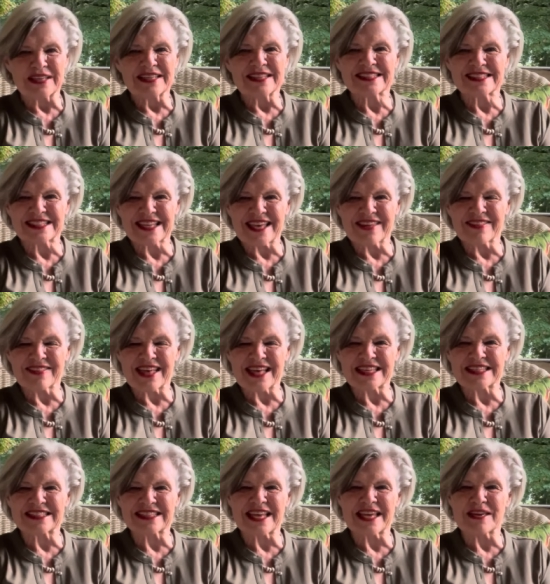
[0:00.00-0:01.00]
Say that.
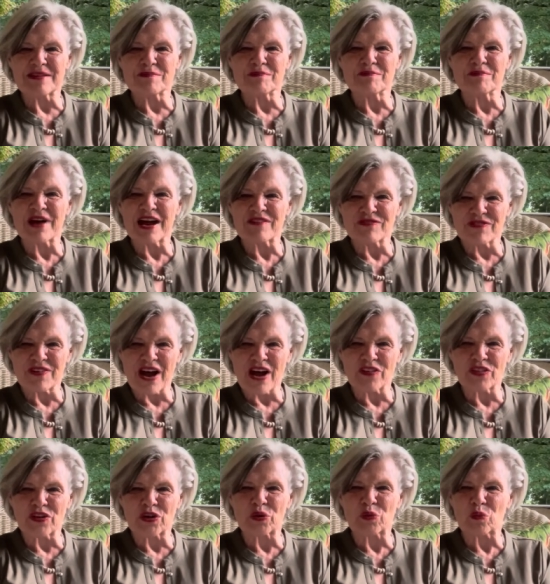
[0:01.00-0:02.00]
Say, my
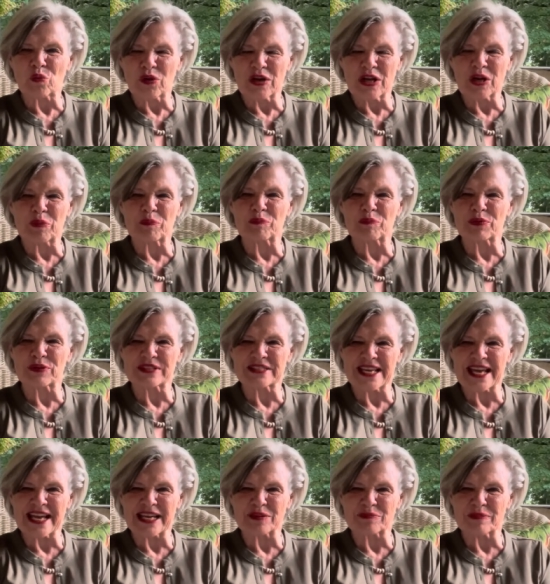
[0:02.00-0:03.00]
Father will
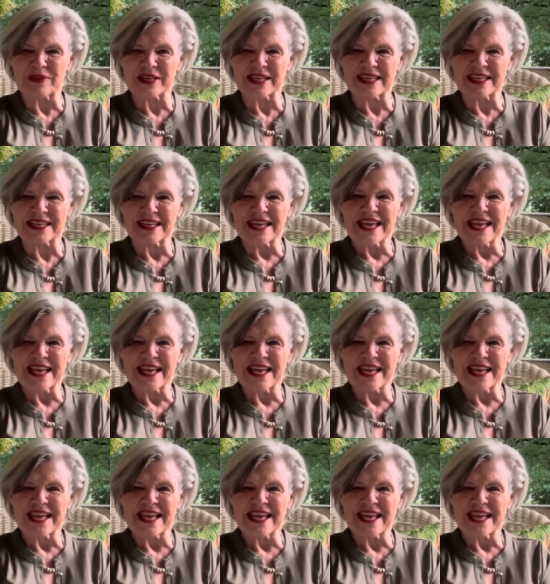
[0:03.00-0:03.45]
protect me